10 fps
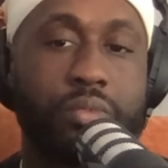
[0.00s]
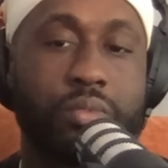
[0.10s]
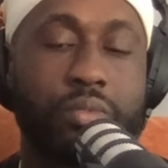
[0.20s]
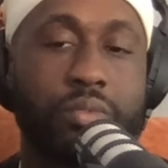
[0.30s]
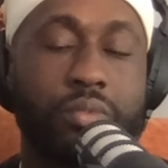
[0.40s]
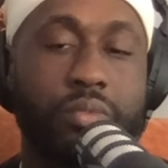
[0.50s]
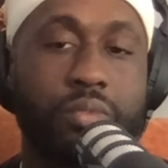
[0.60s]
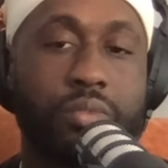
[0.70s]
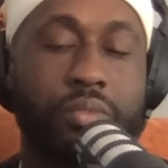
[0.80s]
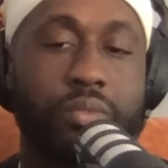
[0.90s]

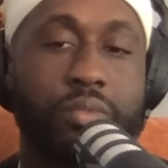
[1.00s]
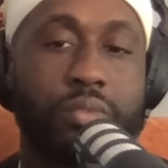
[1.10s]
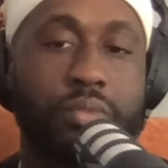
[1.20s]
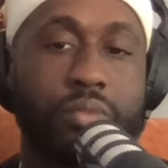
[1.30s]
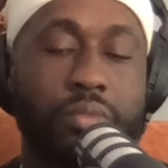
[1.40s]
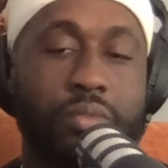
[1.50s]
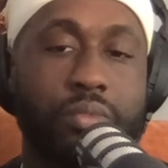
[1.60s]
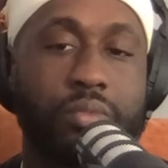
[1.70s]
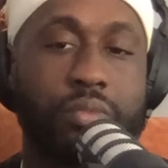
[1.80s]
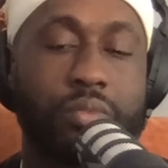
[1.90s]

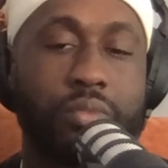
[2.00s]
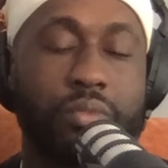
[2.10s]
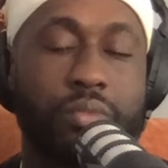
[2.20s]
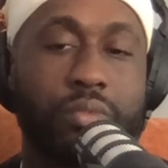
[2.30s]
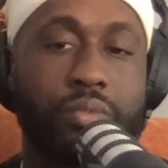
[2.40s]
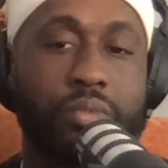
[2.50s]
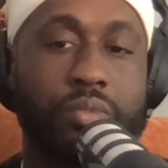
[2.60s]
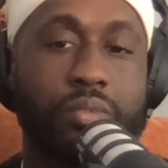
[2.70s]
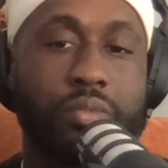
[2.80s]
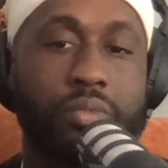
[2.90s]

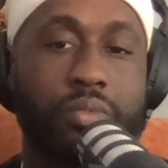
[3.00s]
This person isn't speaking.